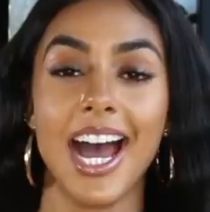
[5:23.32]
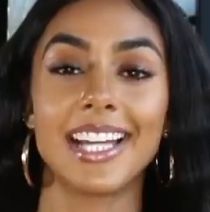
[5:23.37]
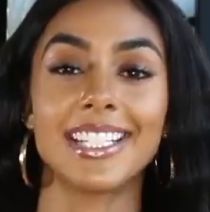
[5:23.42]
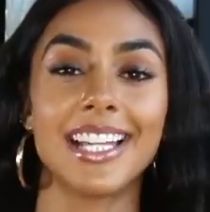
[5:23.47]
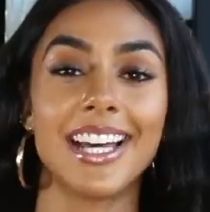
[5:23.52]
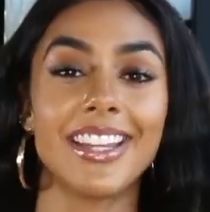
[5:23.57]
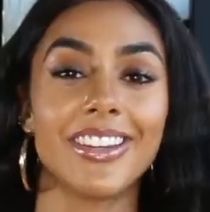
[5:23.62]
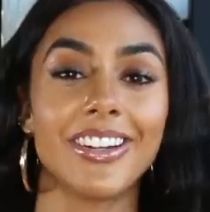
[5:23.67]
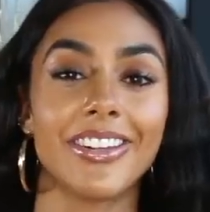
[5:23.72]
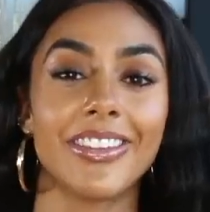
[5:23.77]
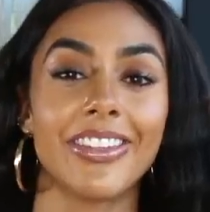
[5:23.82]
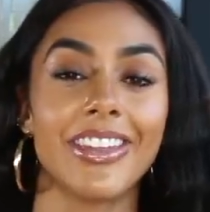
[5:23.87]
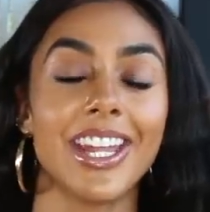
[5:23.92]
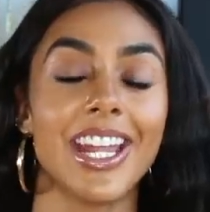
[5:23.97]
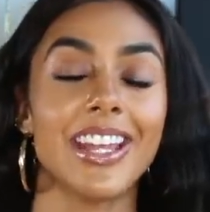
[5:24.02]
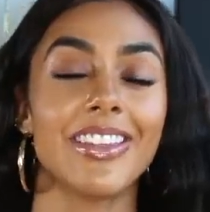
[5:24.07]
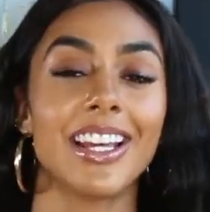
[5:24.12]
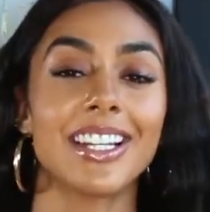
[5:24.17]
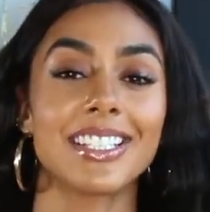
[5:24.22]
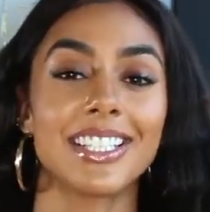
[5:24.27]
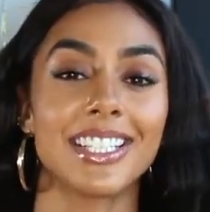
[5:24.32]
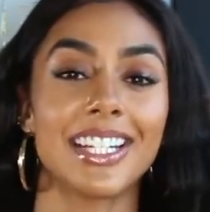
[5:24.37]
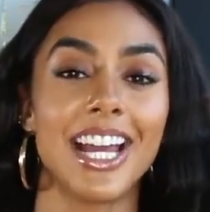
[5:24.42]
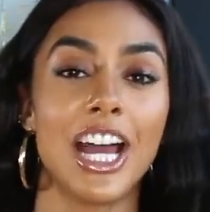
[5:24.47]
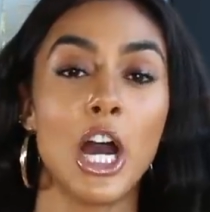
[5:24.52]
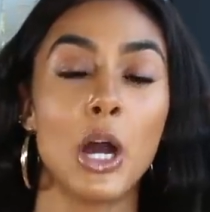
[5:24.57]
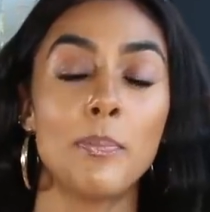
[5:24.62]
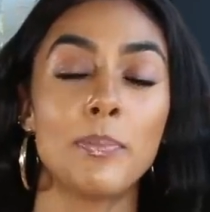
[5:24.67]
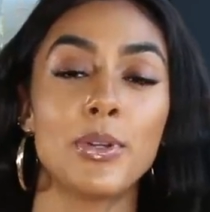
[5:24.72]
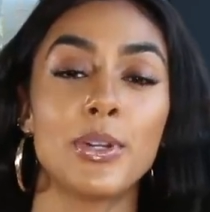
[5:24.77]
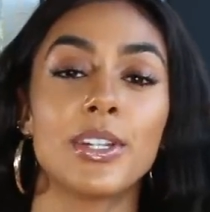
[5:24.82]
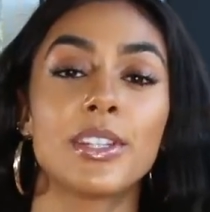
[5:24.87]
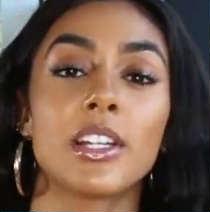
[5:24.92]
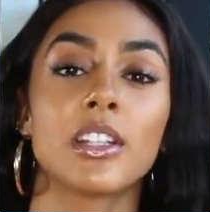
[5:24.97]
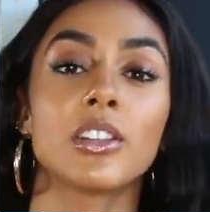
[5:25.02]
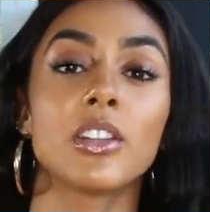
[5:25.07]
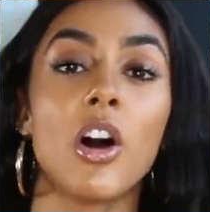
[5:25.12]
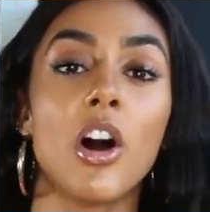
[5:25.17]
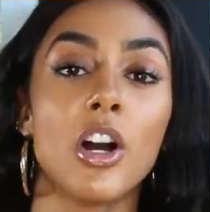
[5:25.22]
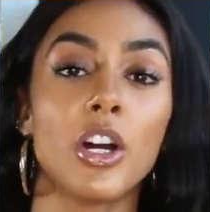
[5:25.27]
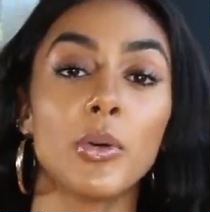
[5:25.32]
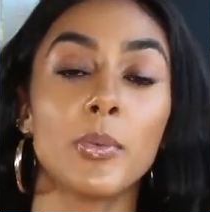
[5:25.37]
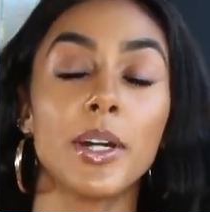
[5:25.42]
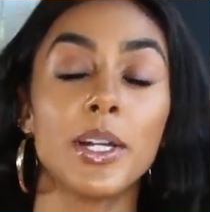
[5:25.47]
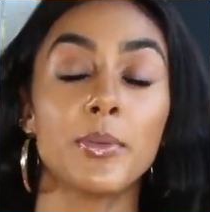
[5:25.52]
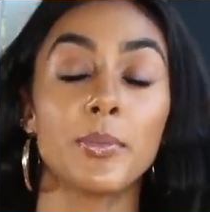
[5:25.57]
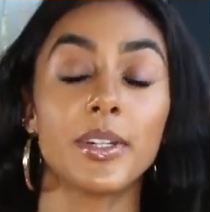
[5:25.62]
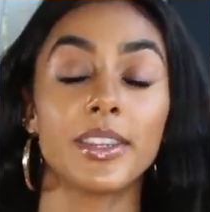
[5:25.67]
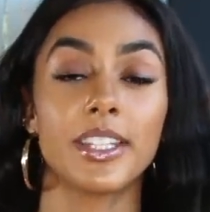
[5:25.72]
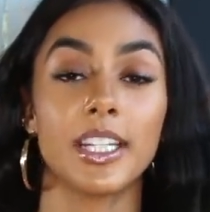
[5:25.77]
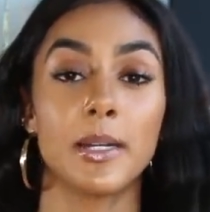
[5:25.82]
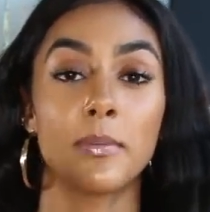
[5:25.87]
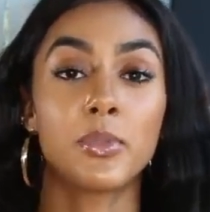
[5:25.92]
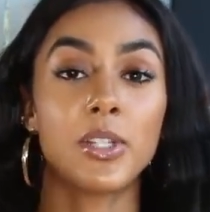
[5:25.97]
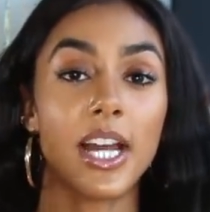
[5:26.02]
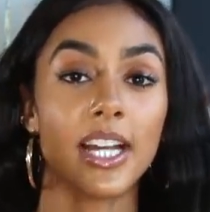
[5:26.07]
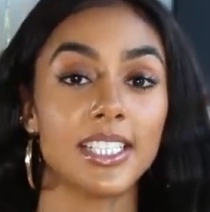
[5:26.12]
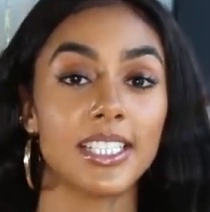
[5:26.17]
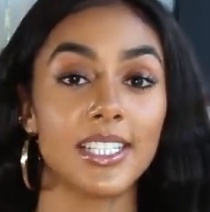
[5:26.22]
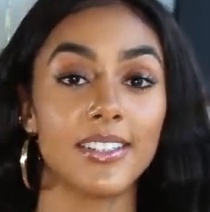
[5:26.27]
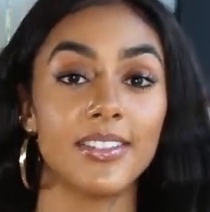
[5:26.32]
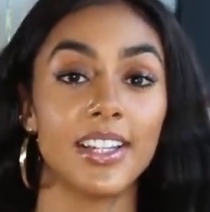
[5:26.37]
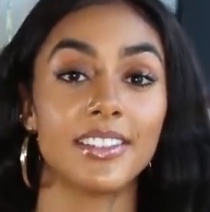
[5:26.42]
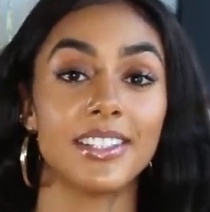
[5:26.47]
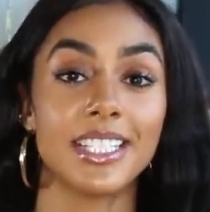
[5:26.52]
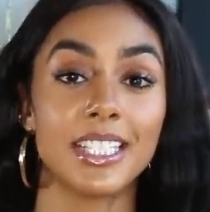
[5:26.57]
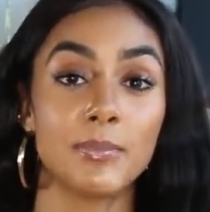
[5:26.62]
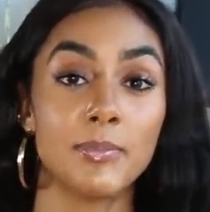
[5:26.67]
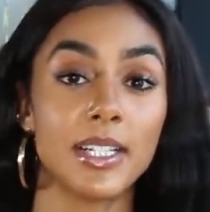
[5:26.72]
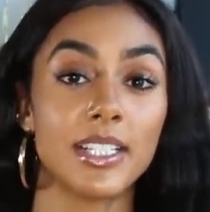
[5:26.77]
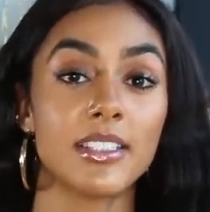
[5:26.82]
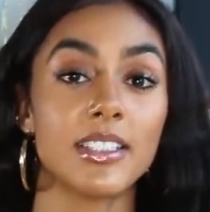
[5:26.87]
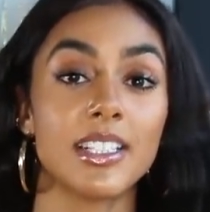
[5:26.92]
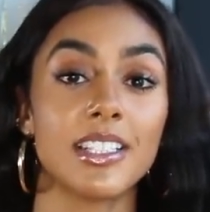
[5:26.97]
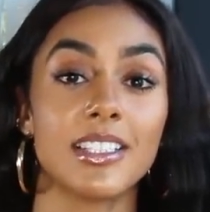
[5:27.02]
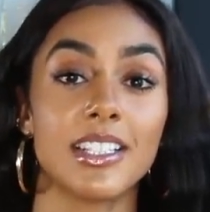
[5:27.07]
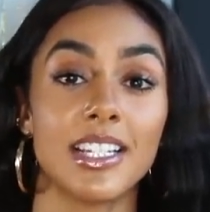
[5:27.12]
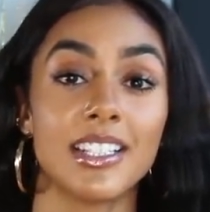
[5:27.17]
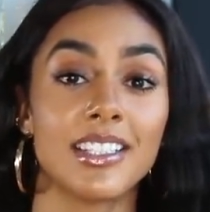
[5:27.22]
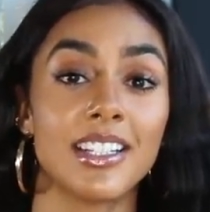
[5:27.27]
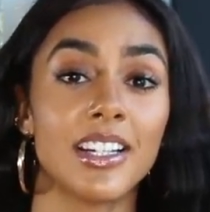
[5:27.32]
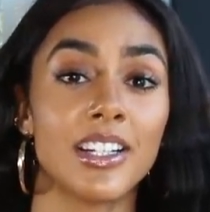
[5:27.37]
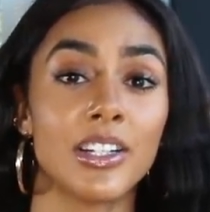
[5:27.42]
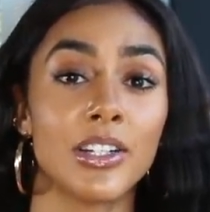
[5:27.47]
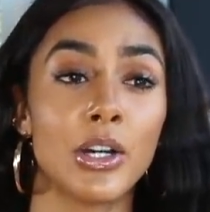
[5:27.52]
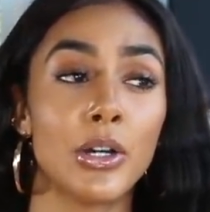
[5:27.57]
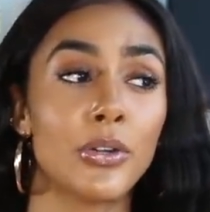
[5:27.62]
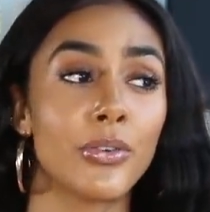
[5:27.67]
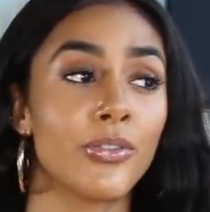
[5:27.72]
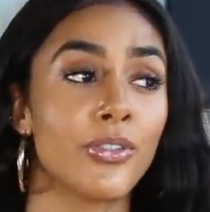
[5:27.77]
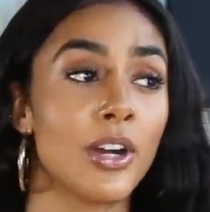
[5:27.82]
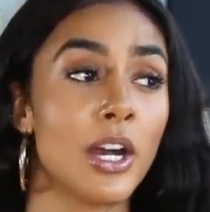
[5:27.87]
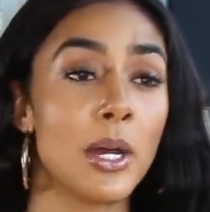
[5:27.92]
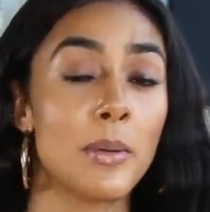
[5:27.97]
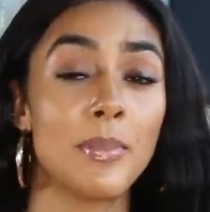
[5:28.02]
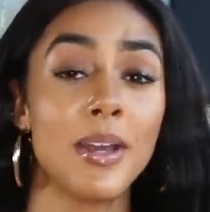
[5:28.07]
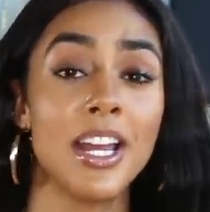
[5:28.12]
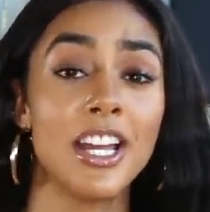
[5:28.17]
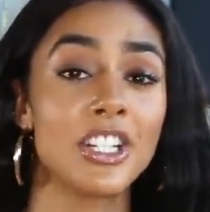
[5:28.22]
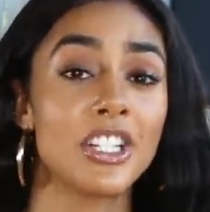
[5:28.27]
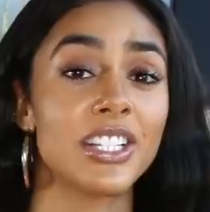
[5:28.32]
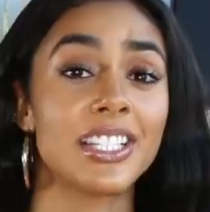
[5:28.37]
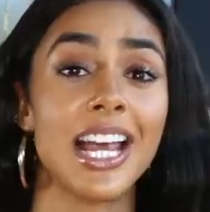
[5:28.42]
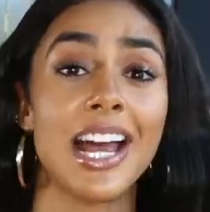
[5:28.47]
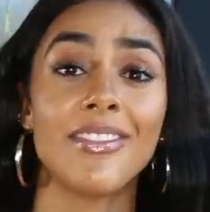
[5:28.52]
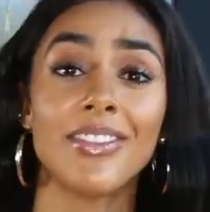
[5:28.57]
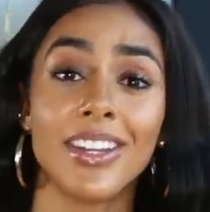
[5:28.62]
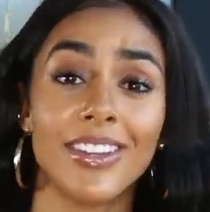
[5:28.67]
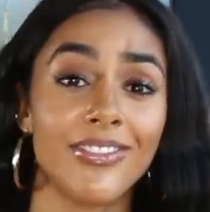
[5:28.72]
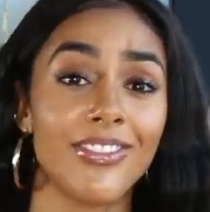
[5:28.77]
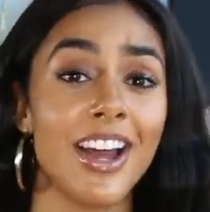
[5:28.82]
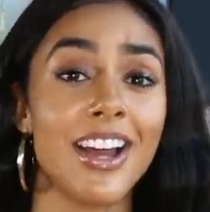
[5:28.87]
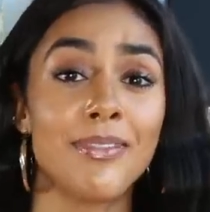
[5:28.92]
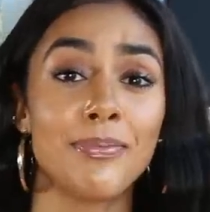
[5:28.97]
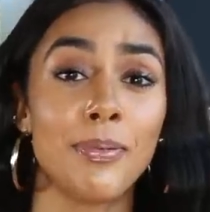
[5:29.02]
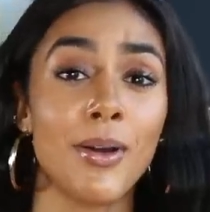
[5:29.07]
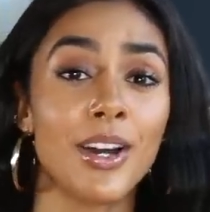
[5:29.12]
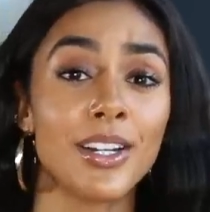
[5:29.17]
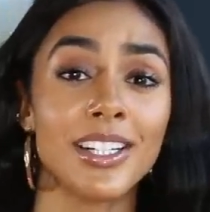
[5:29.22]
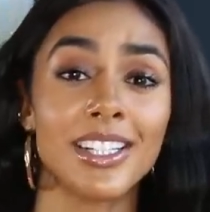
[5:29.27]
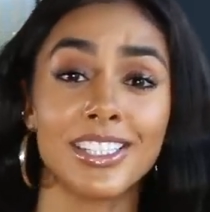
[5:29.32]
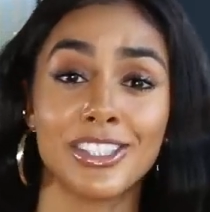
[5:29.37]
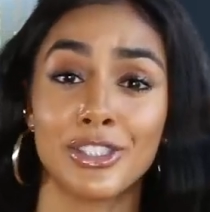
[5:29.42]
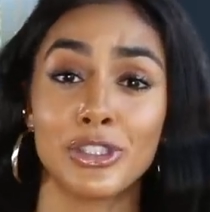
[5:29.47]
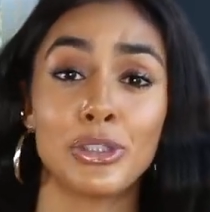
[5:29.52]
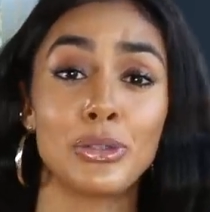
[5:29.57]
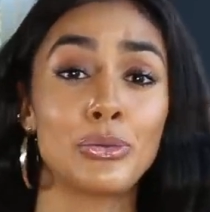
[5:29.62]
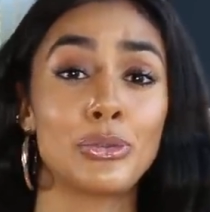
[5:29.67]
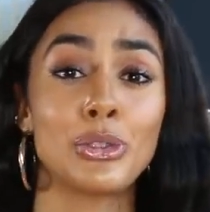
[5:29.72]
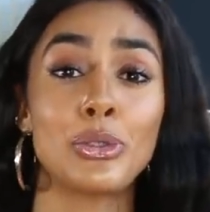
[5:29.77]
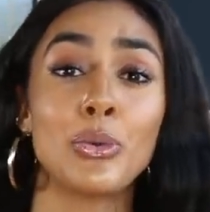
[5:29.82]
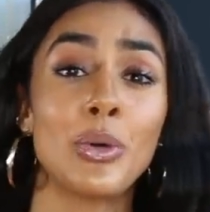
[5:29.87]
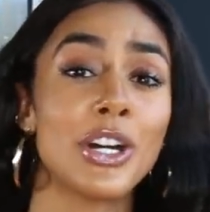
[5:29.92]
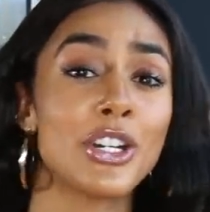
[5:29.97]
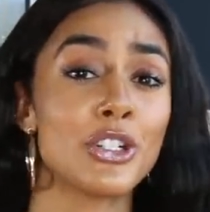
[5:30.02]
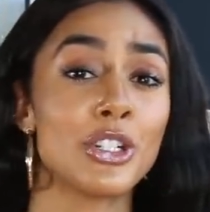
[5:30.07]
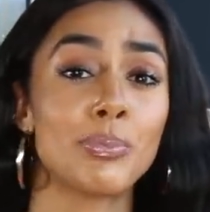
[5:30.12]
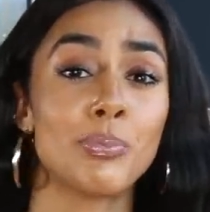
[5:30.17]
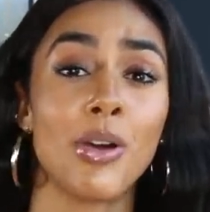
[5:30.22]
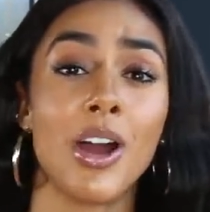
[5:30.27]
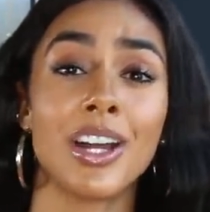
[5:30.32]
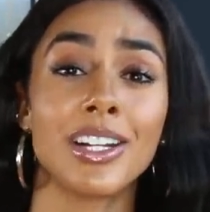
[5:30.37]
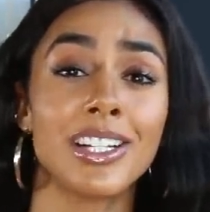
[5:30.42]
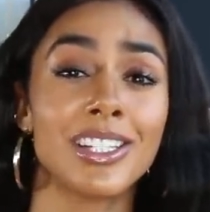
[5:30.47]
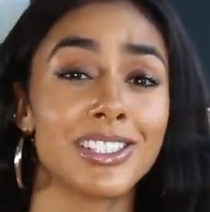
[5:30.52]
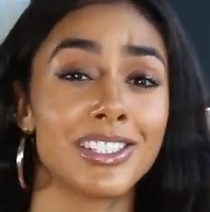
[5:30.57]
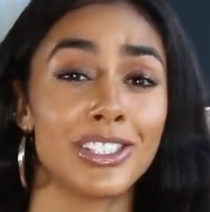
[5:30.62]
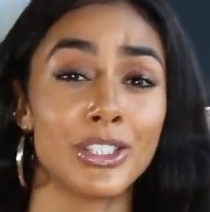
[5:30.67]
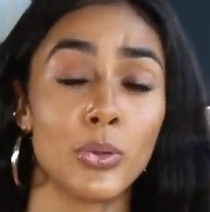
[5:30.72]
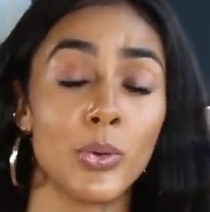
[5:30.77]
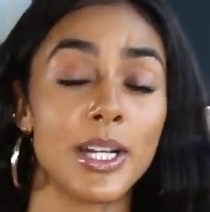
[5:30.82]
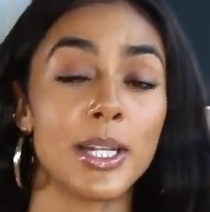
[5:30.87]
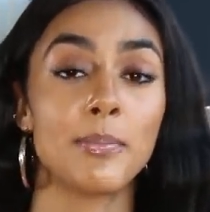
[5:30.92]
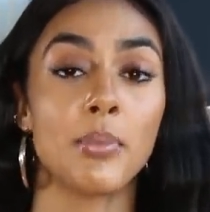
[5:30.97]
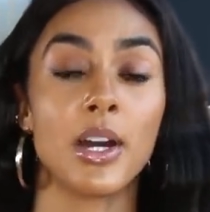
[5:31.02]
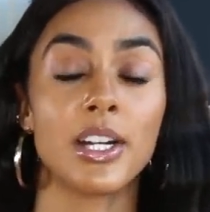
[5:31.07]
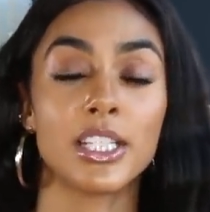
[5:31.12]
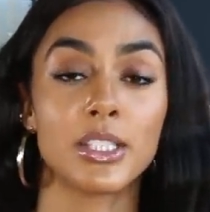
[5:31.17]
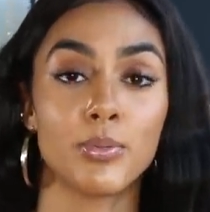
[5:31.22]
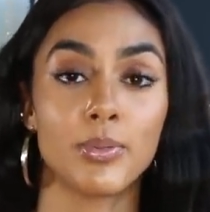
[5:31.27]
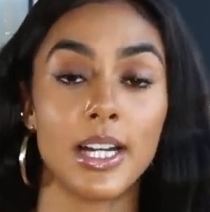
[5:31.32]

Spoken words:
Another thing that's gonna help you in the long run with the objective that this business is gonna go from just having 5 products to 200 products to 20 products,